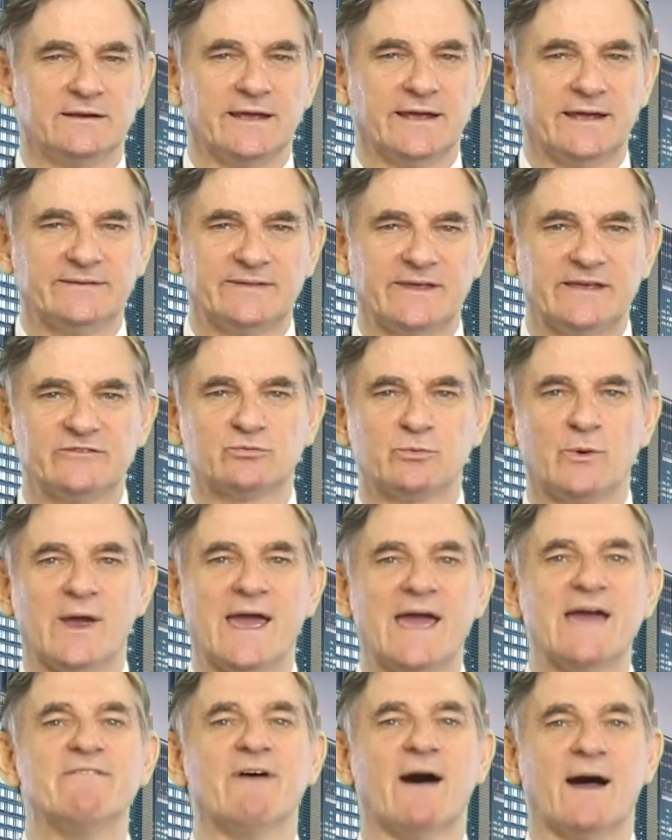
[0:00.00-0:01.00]
Now, you get these
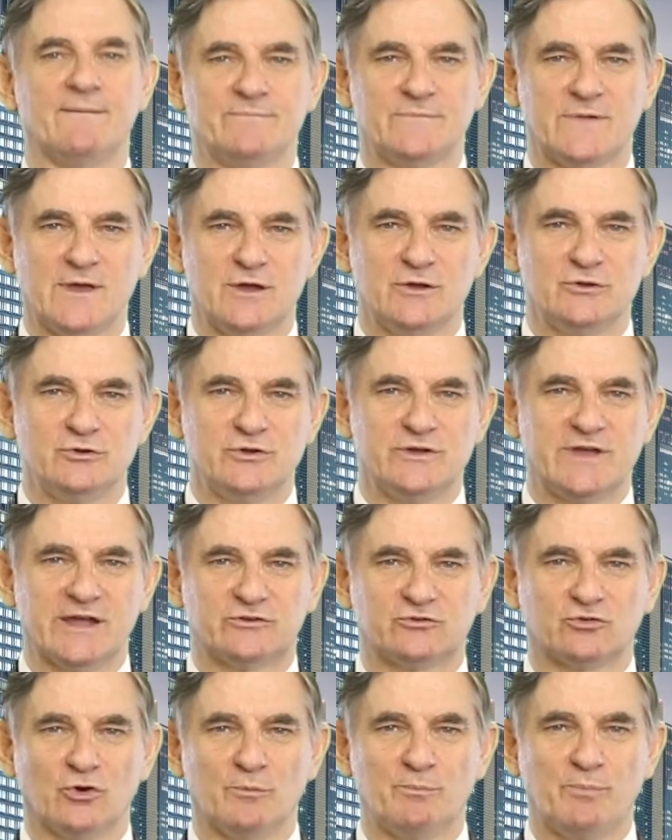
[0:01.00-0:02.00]
wherever you
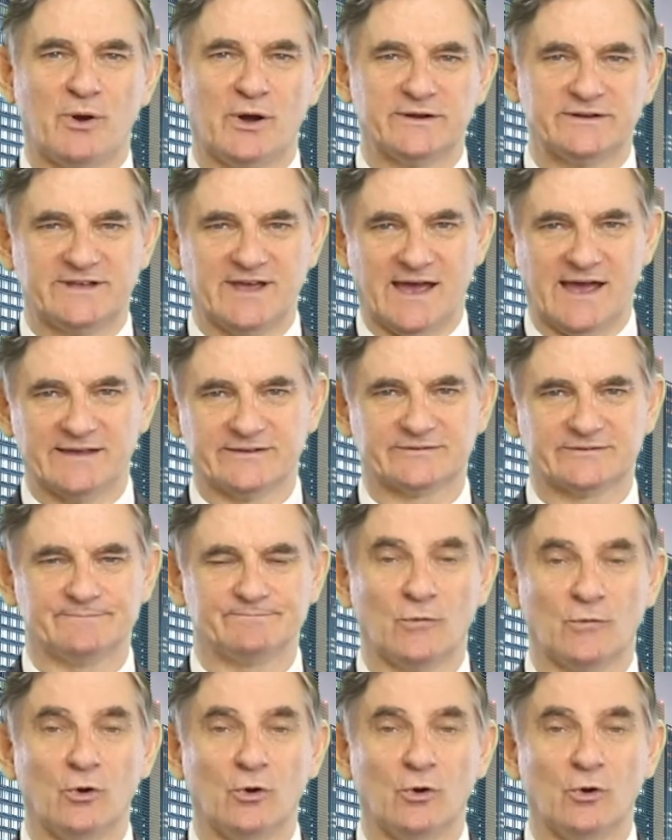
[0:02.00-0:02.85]
get your podcast.